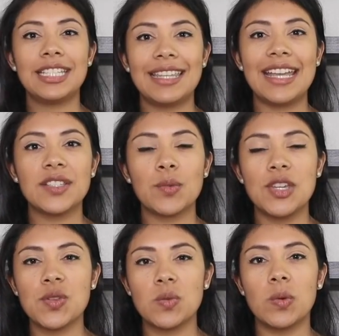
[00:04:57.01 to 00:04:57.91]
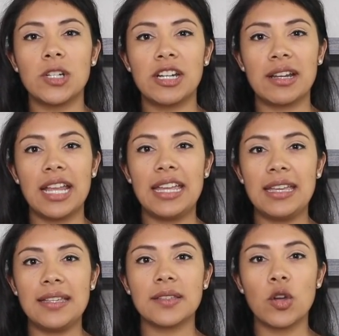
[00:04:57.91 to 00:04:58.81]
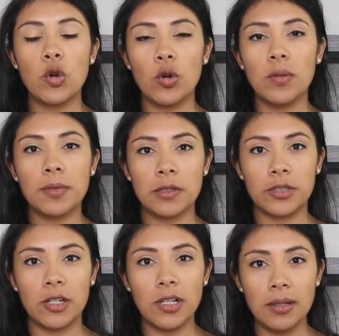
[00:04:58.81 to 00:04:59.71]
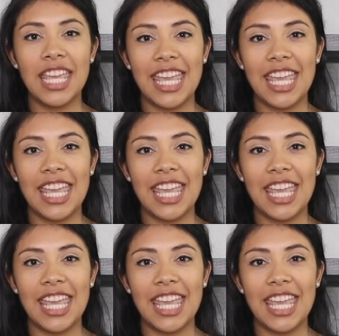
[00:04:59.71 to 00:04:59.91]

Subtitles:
The next question word is who plural.